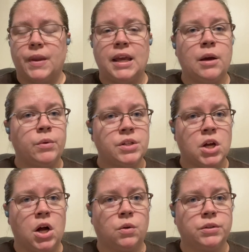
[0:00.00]
It was
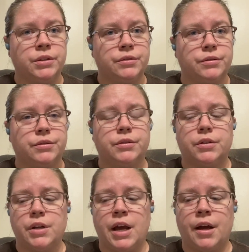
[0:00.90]
cold.
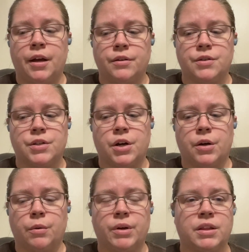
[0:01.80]
And so
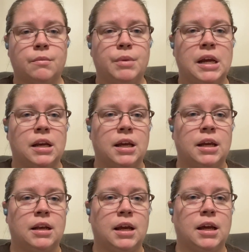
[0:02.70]
with them being
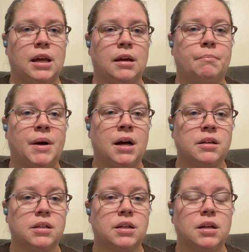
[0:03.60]
in a
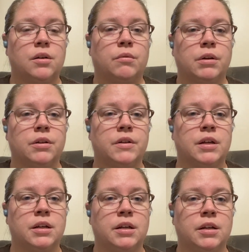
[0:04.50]
pot rather
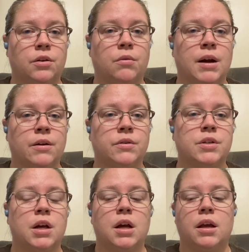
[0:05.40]
than in ground,
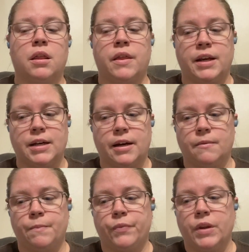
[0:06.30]
they died.
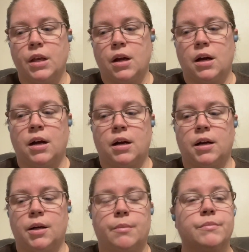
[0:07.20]

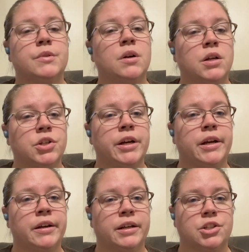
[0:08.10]
So I'll try
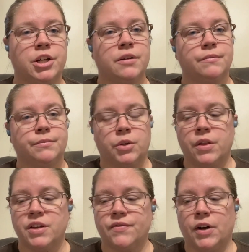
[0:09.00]
again next year or
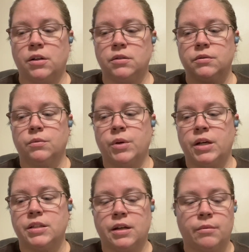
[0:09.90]
this fall when
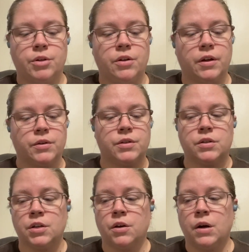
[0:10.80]
it's time to do those.
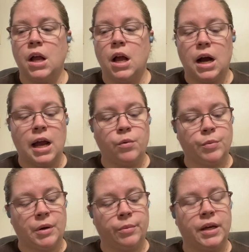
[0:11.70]
So I will
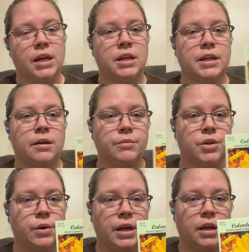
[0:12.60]
probably end up
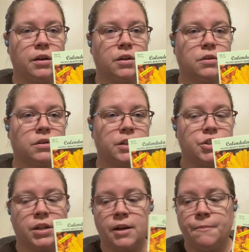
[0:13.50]
doing
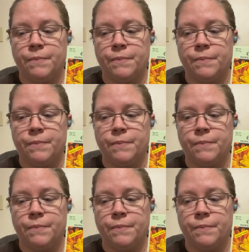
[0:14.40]
calendula